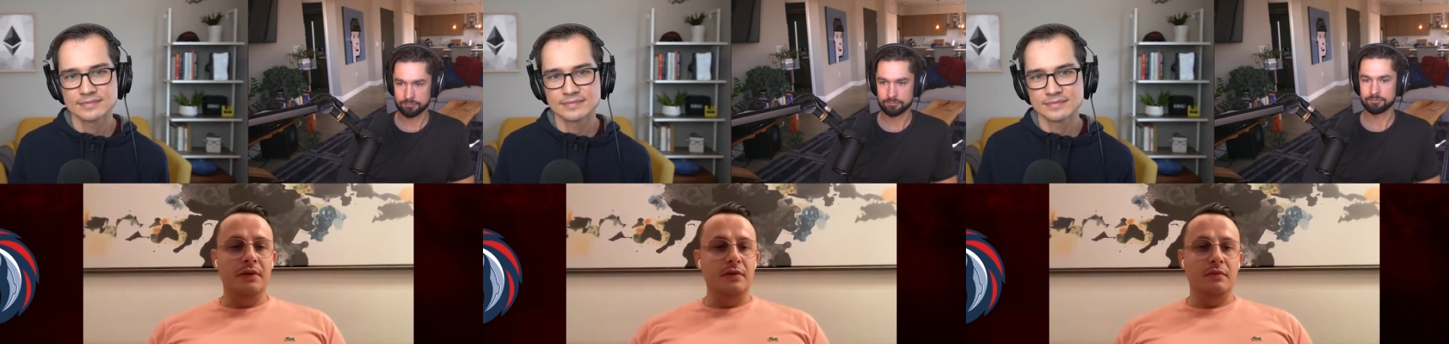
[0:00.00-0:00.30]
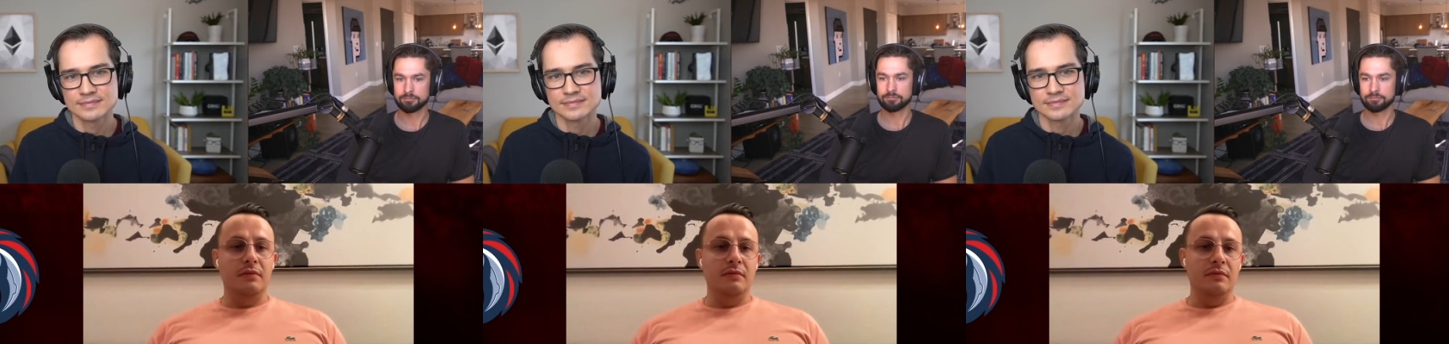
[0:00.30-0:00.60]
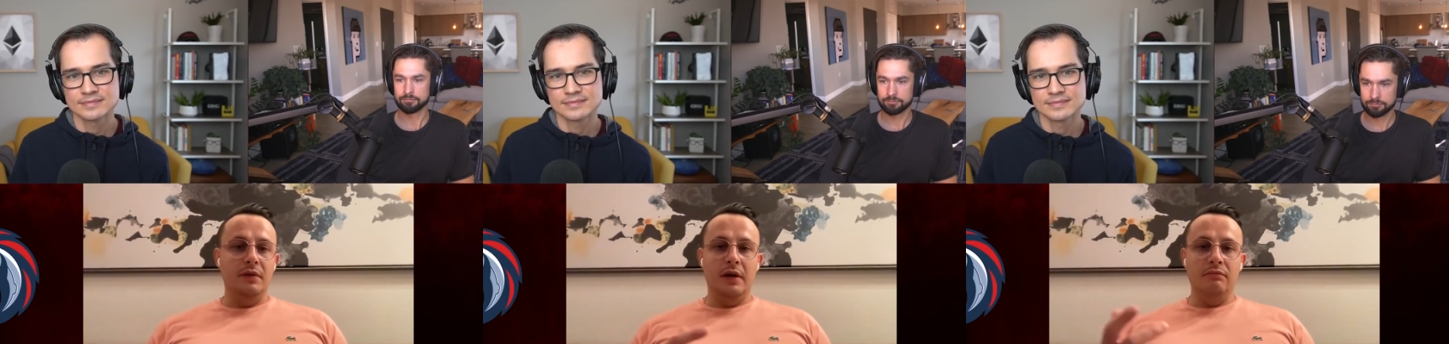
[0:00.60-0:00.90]
Speaker 1: It,
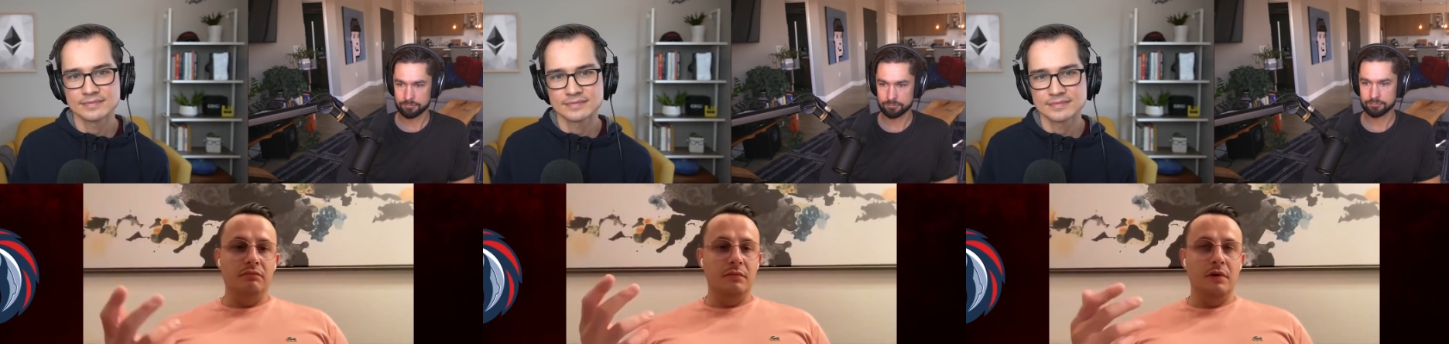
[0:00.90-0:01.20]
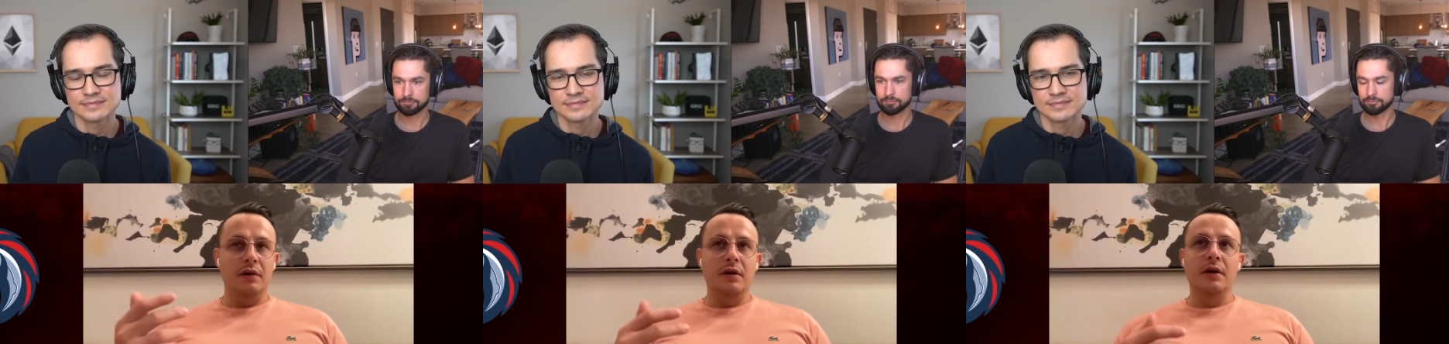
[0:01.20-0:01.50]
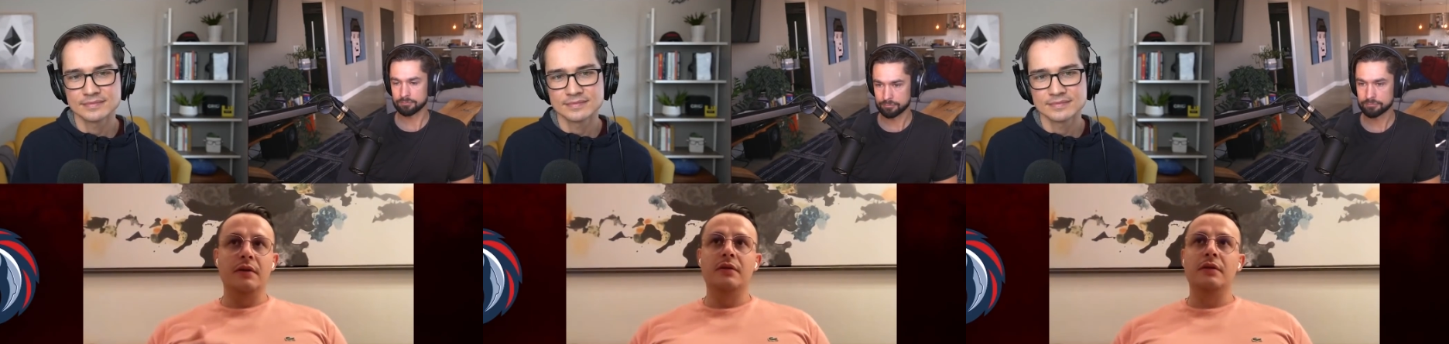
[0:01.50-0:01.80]
yeah,
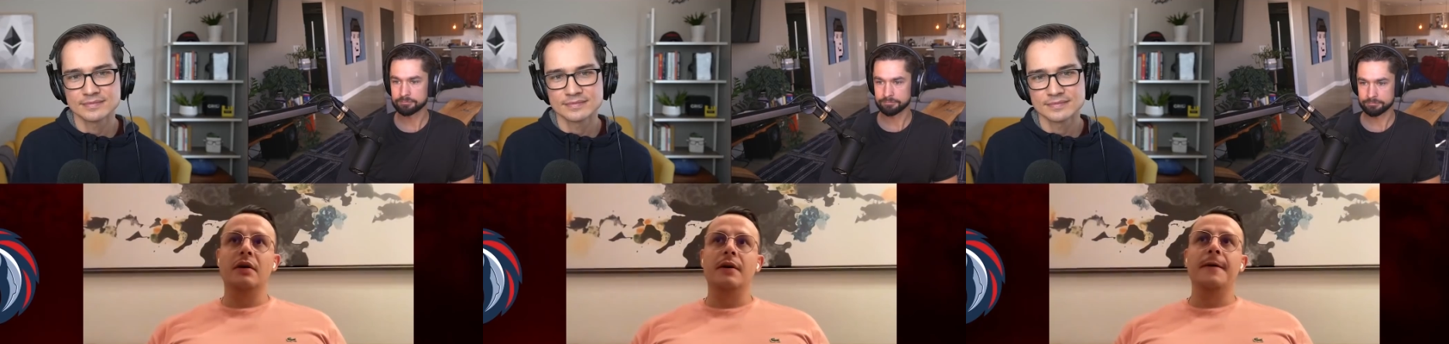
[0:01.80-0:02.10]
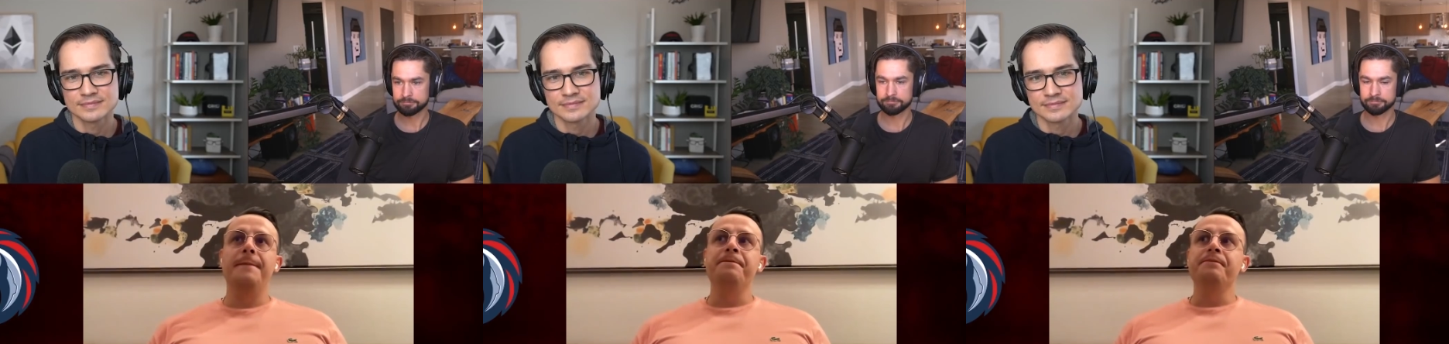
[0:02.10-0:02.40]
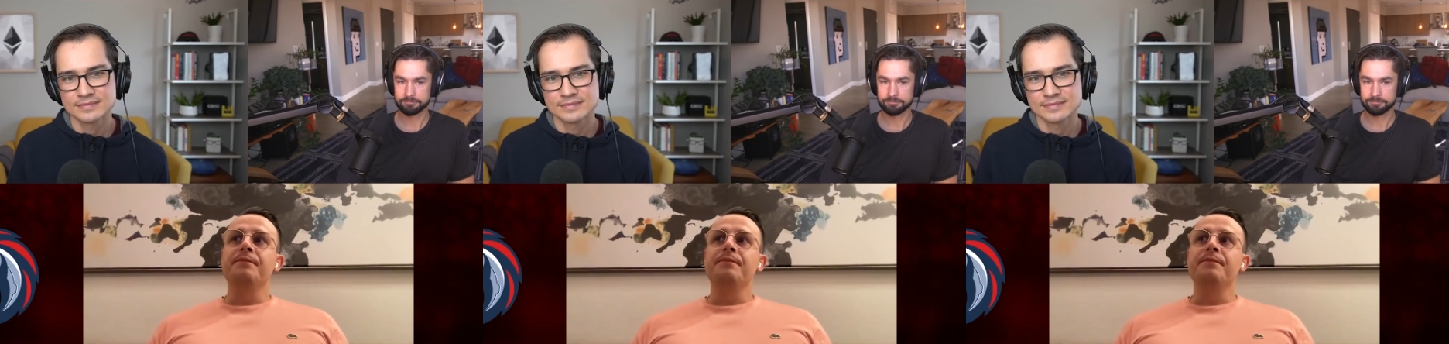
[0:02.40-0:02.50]
and uh,